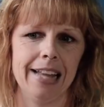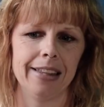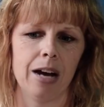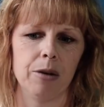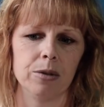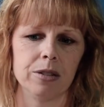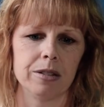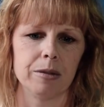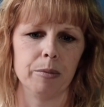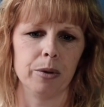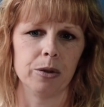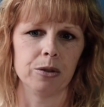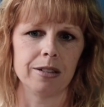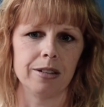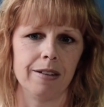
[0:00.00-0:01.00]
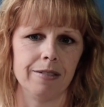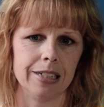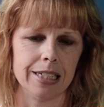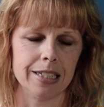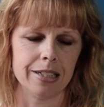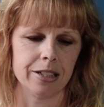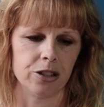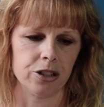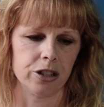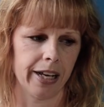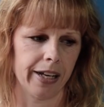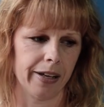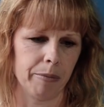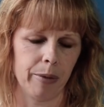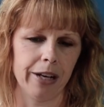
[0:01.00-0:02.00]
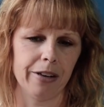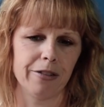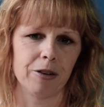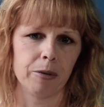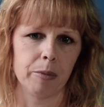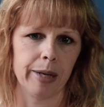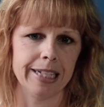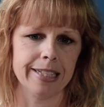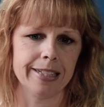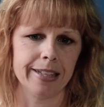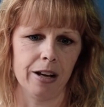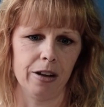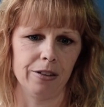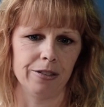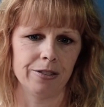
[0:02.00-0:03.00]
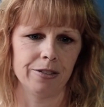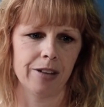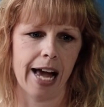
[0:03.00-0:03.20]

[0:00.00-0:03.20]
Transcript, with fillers: And that was the most loving decision I could make for myself